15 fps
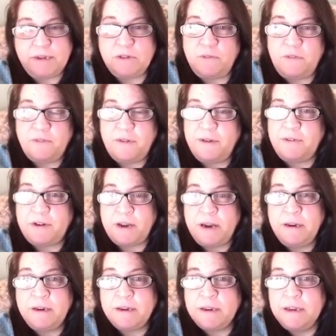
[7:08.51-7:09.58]
So if you've never
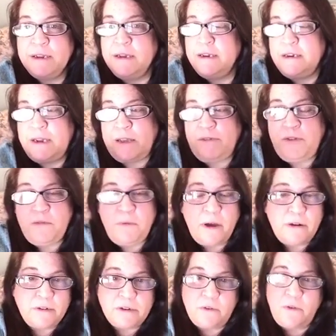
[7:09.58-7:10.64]
done it, take a few
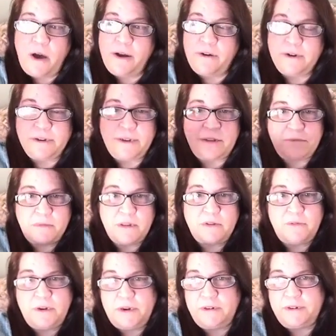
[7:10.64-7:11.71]
bottles of water and set them in the
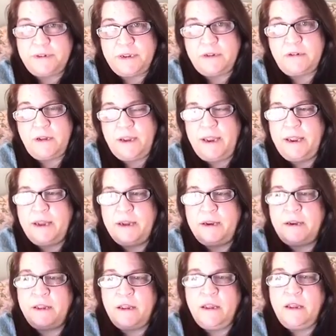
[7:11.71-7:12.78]
windowsill,
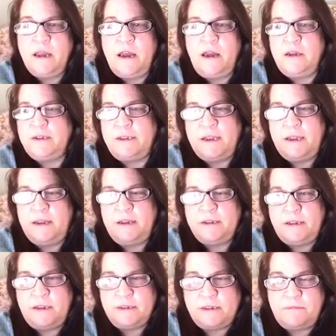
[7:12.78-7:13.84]
and
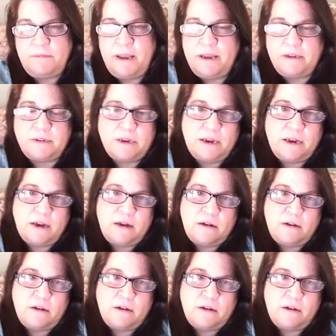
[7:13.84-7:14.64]
it's amazing